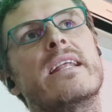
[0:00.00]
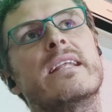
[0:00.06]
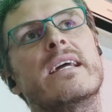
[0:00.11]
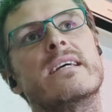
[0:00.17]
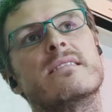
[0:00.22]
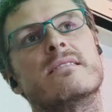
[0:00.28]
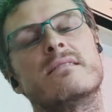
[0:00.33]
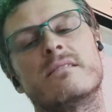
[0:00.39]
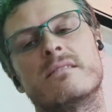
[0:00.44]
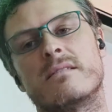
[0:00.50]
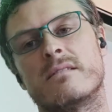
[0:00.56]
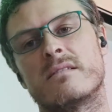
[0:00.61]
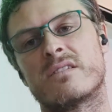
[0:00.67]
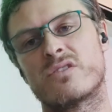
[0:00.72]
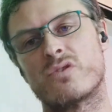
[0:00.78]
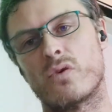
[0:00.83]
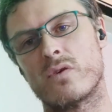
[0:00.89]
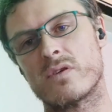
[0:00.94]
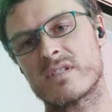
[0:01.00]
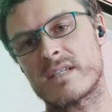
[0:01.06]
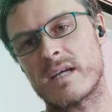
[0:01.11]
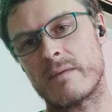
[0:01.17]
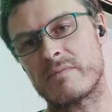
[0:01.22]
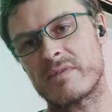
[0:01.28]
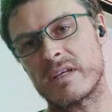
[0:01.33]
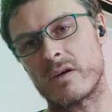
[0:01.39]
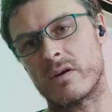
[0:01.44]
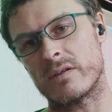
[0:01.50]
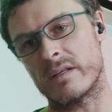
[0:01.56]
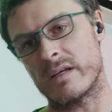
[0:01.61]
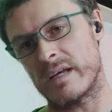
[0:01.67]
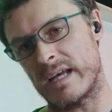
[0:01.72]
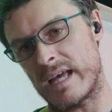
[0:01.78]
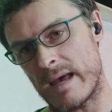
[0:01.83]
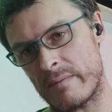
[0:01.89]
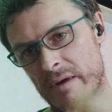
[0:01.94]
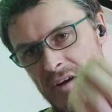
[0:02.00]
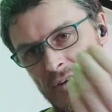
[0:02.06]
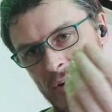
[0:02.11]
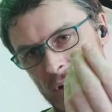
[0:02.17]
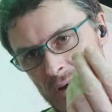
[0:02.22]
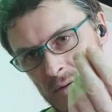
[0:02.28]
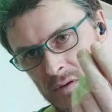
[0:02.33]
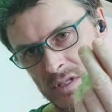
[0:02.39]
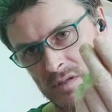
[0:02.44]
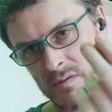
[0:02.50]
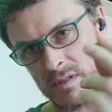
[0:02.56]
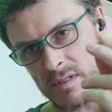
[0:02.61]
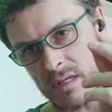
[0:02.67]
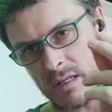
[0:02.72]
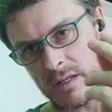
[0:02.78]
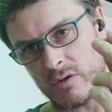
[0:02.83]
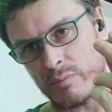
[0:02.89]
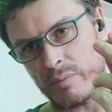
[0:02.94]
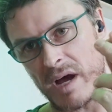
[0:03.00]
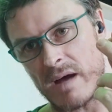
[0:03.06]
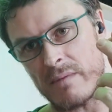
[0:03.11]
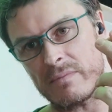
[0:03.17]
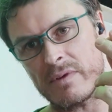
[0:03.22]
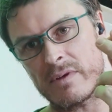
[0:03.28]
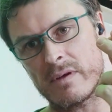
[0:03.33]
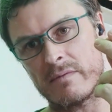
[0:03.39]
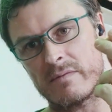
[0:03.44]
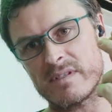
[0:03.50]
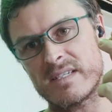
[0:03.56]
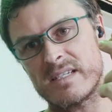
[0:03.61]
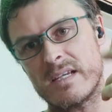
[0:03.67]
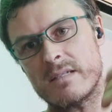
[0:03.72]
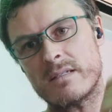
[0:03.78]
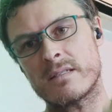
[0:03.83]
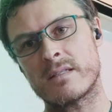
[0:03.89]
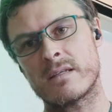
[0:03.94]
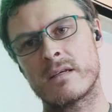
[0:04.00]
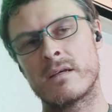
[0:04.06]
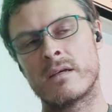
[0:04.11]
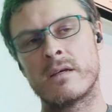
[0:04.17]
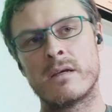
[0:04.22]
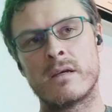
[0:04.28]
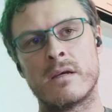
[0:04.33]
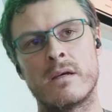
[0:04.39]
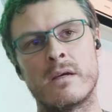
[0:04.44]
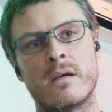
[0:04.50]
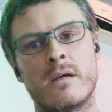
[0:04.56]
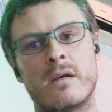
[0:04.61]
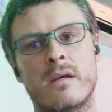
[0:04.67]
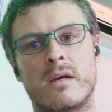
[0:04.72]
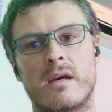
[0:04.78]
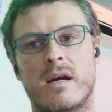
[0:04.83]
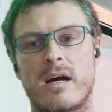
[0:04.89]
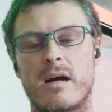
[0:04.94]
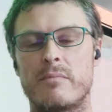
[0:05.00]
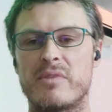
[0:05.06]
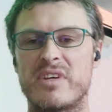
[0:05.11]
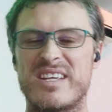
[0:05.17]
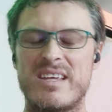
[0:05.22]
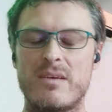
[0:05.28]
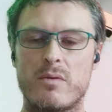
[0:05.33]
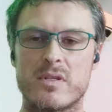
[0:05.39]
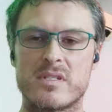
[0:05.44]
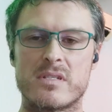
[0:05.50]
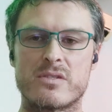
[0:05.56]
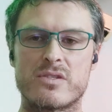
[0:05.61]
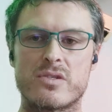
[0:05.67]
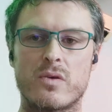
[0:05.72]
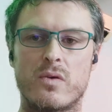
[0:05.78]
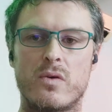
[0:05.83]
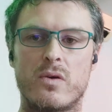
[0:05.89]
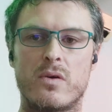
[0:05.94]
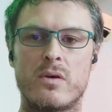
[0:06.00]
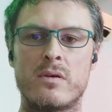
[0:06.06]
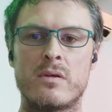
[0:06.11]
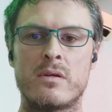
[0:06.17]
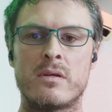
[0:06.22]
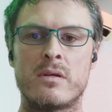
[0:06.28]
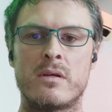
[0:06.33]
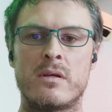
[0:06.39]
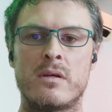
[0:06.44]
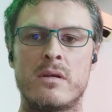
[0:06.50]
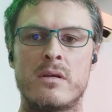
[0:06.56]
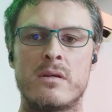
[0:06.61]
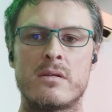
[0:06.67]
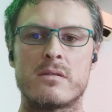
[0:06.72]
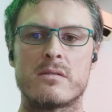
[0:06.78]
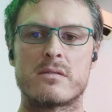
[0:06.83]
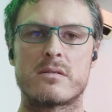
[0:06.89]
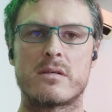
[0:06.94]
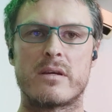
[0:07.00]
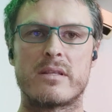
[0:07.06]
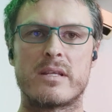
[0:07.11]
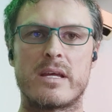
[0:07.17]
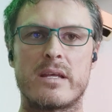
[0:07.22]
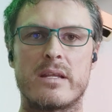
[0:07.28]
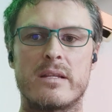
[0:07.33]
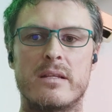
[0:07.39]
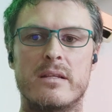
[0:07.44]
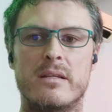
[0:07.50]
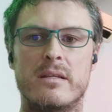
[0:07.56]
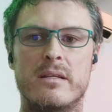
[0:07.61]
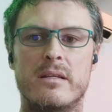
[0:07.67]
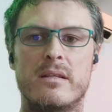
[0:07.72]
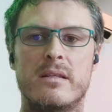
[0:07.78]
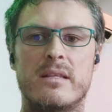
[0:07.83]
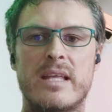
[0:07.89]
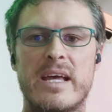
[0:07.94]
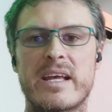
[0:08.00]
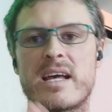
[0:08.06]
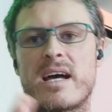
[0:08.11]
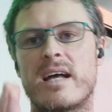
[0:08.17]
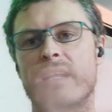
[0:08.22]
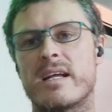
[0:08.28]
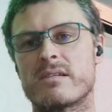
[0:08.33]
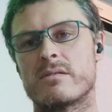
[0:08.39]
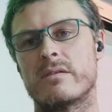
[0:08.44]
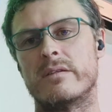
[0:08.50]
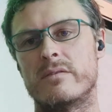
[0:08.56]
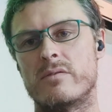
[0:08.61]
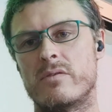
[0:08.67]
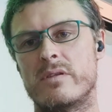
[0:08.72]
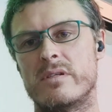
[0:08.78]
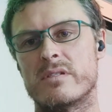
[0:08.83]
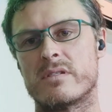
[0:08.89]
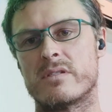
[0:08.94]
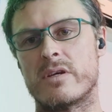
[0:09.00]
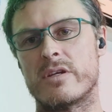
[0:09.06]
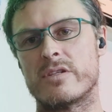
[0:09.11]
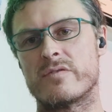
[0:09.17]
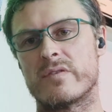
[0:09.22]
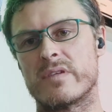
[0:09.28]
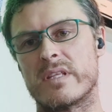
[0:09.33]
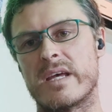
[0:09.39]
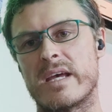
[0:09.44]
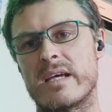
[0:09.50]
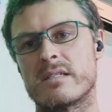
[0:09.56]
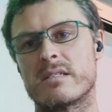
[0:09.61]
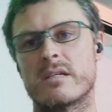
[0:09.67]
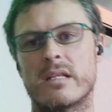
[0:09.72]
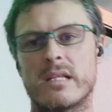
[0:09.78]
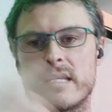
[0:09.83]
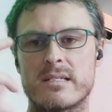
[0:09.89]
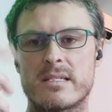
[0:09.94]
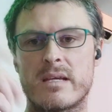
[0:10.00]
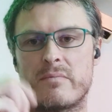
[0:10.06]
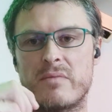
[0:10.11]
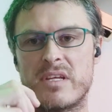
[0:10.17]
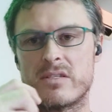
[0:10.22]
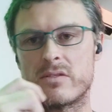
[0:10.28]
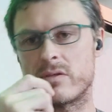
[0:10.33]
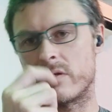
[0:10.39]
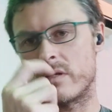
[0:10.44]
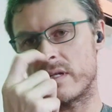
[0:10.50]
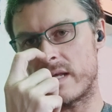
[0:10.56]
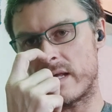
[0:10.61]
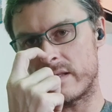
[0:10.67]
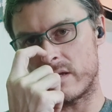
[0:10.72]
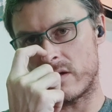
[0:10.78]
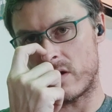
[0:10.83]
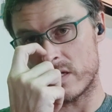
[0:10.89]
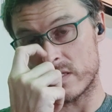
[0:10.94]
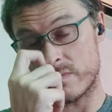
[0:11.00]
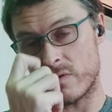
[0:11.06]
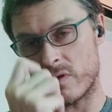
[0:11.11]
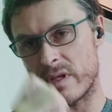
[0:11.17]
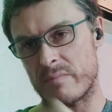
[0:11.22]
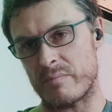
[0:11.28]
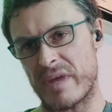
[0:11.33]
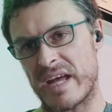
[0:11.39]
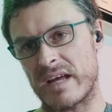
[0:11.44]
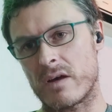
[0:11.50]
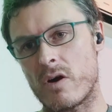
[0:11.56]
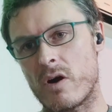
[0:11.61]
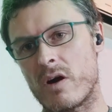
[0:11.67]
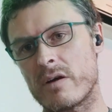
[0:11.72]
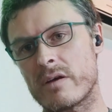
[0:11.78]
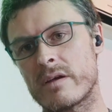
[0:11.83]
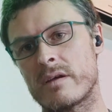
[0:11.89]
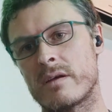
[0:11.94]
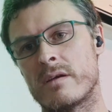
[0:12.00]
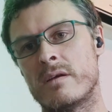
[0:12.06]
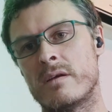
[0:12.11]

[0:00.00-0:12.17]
and they saw something on the MRI, which was the little bump of a cyst, but he wasn't sure. So then they can't actually do this surgery there, so they sent me to another hospital in Bangkok